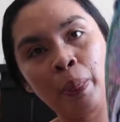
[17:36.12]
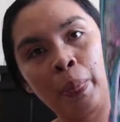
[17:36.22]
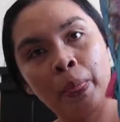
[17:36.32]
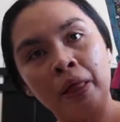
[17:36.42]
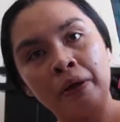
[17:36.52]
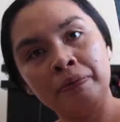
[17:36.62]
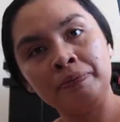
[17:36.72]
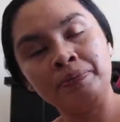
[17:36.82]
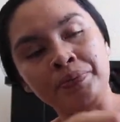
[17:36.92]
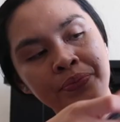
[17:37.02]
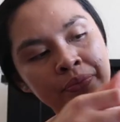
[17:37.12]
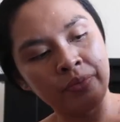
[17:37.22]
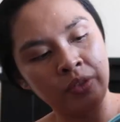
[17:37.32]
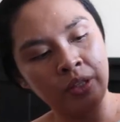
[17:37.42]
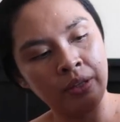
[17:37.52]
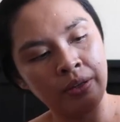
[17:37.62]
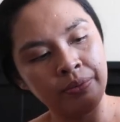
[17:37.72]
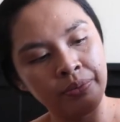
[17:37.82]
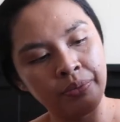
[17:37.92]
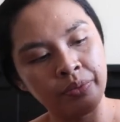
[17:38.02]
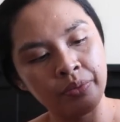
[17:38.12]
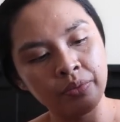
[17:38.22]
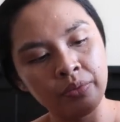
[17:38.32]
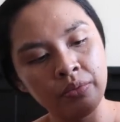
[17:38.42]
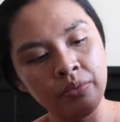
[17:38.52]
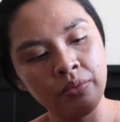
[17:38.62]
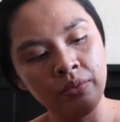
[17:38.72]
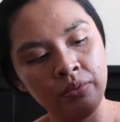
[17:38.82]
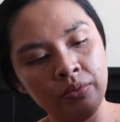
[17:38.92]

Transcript: Nothing is said.